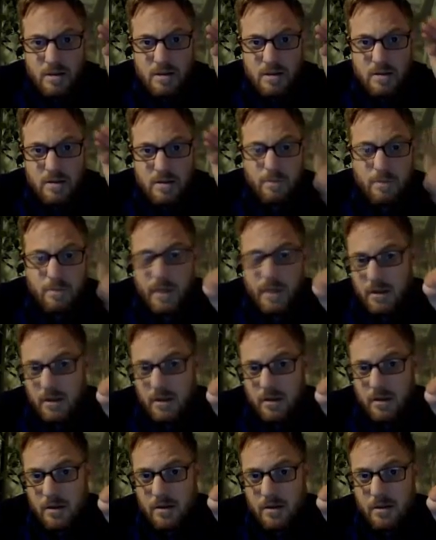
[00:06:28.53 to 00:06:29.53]
to beat
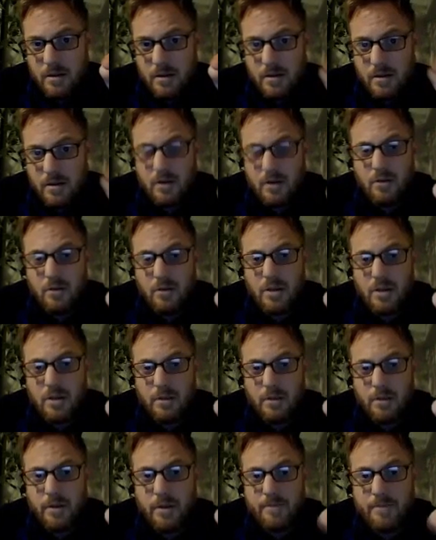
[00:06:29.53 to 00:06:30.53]
the
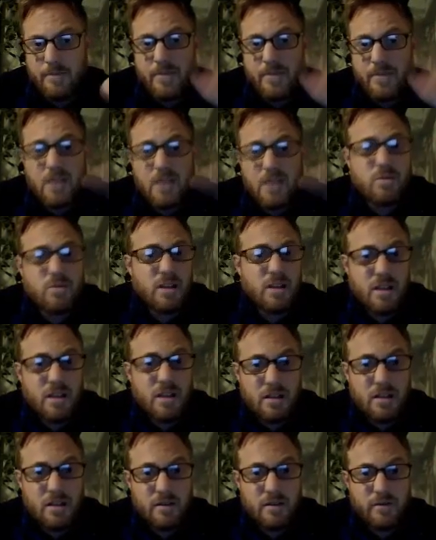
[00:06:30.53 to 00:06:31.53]
goalkeeper. That's what they
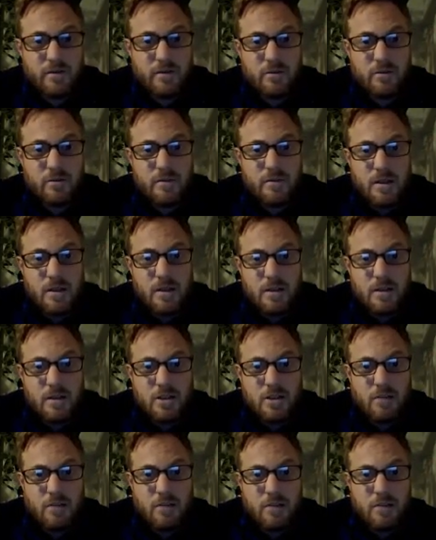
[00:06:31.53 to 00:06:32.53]
need it for.
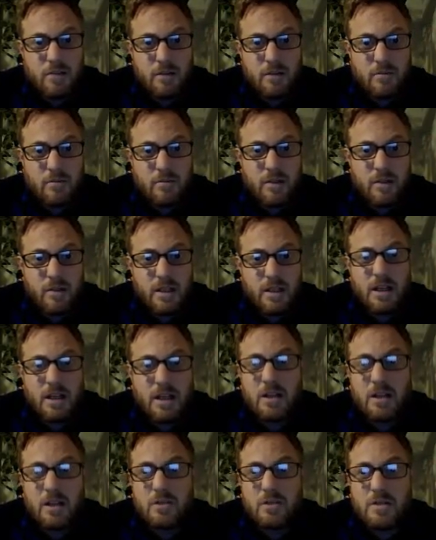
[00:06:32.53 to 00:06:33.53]
Generally, when a
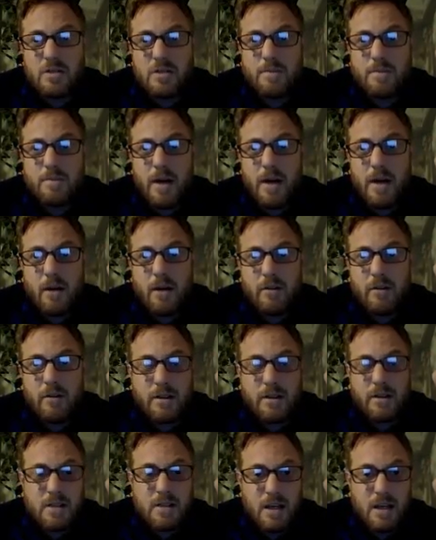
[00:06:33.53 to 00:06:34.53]
kicker uses power in
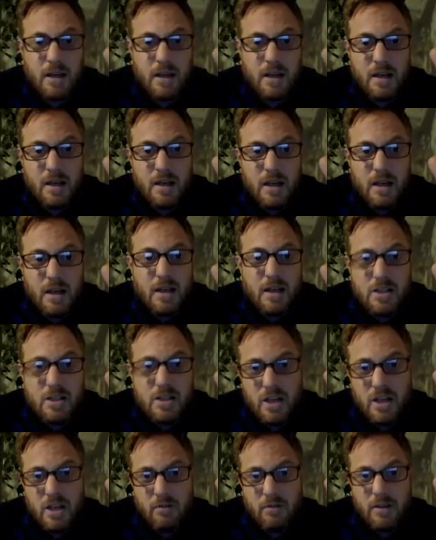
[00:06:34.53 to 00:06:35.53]
this kick, it's
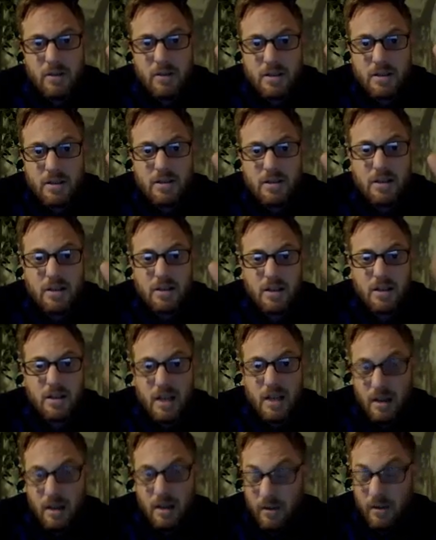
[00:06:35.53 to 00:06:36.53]
generally to either
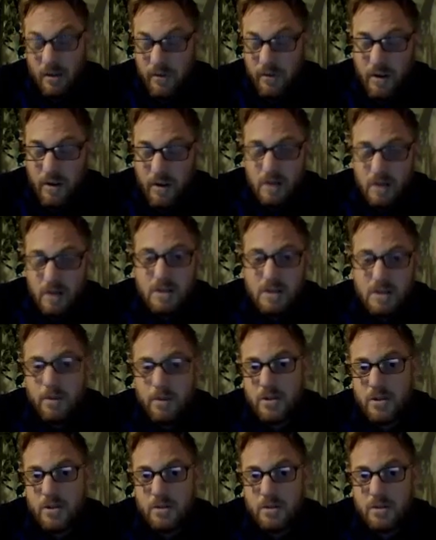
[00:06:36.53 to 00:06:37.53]
kick as far as he
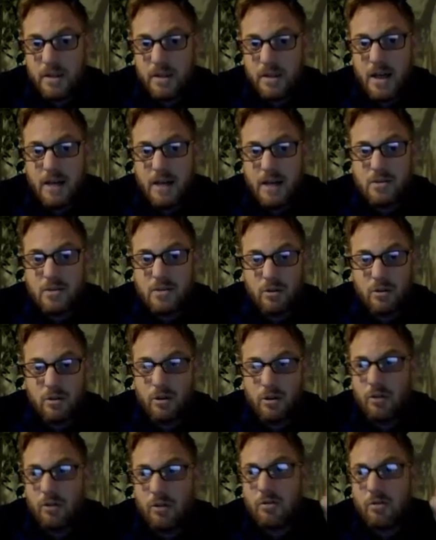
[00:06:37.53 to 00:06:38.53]
possibly can, so a
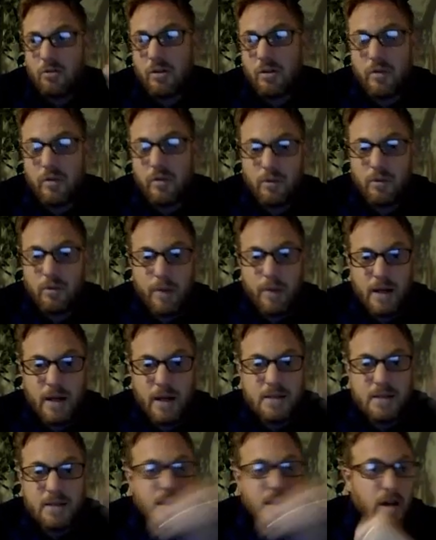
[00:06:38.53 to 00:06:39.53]
long crossfield
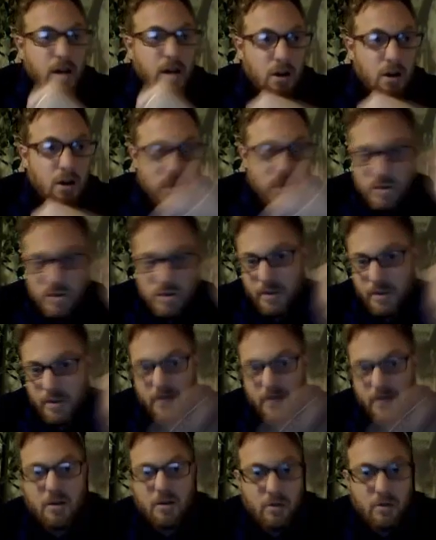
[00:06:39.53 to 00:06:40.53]
pass, or to beat
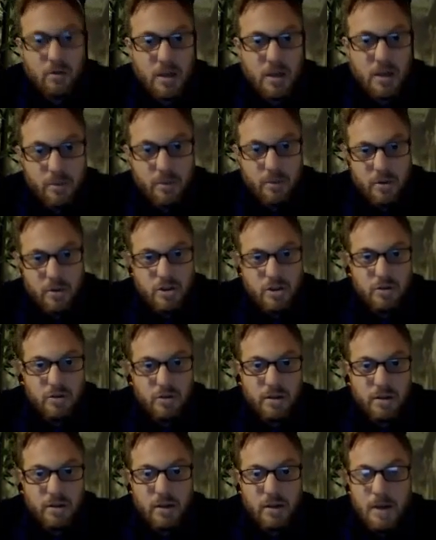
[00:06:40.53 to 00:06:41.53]
the goalkeeper in
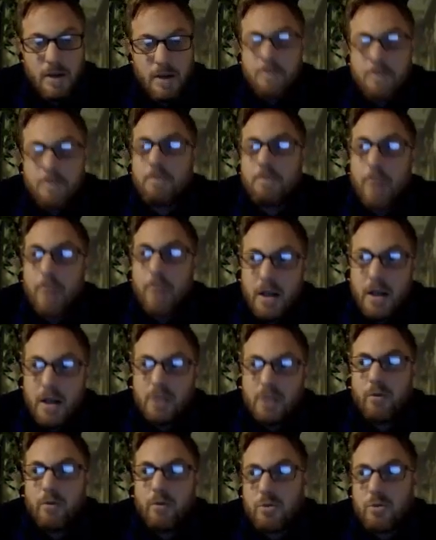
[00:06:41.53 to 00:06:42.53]
shooting. But
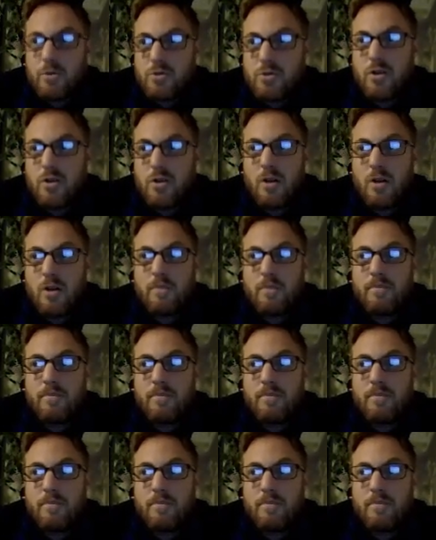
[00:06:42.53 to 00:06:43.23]
you've also got